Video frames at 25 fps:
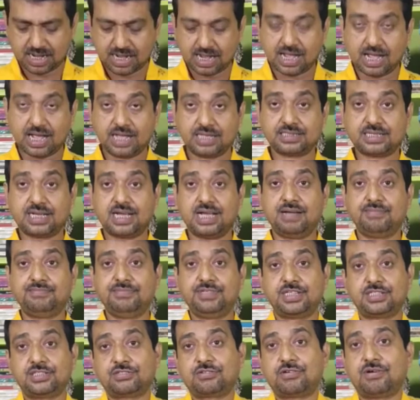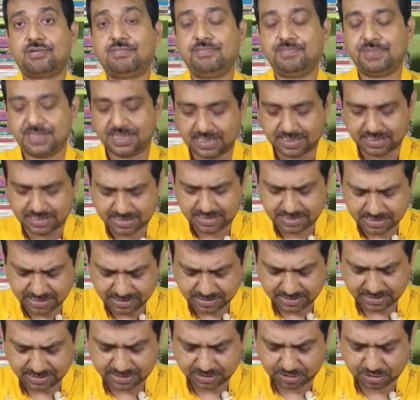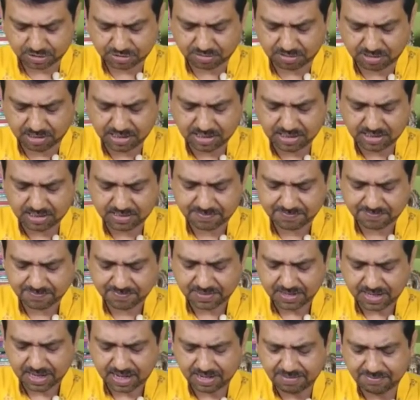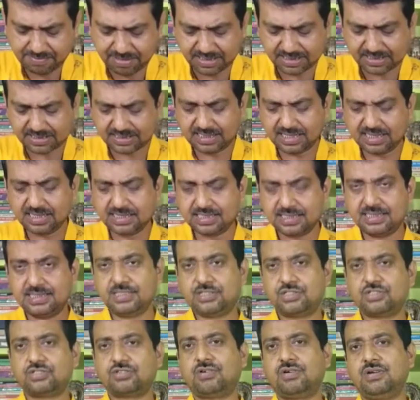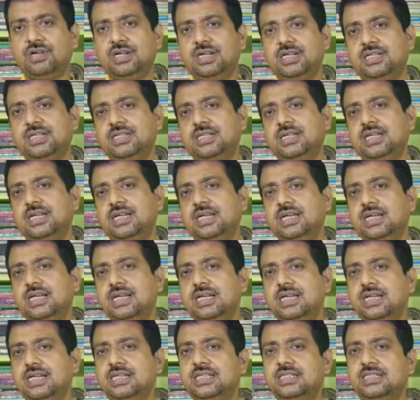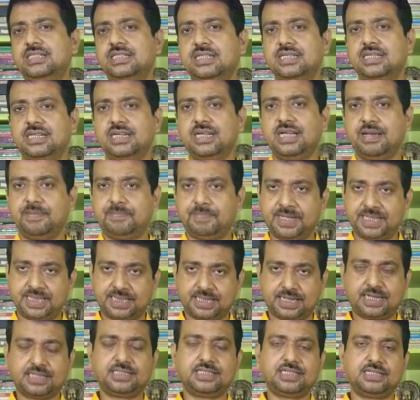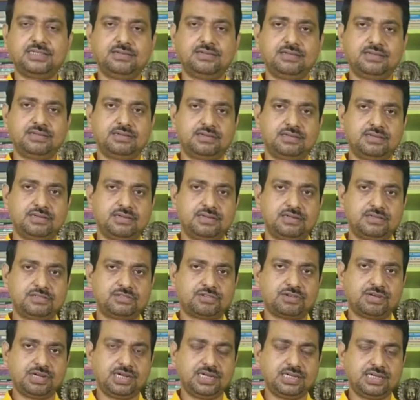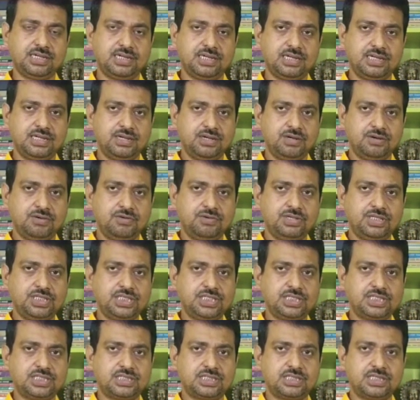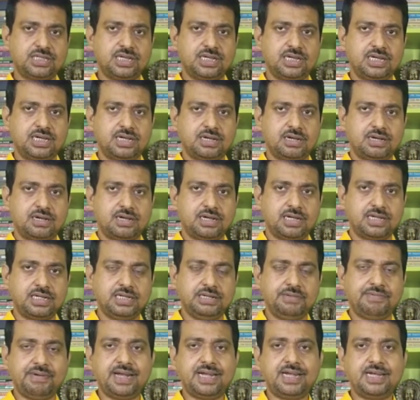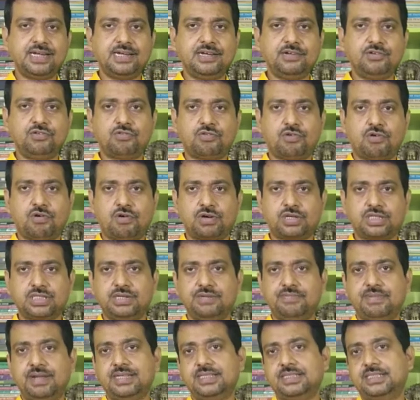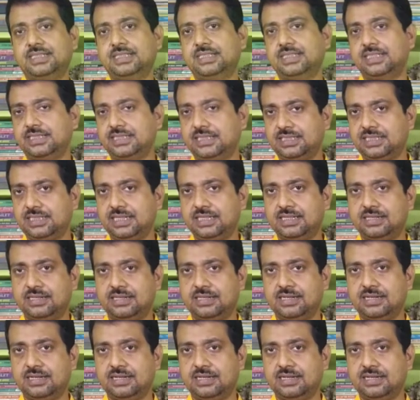As I have just completed reading this sonnet, I must say this sonnet is a Petrarchan sonnet, which is divided into octave and sestet.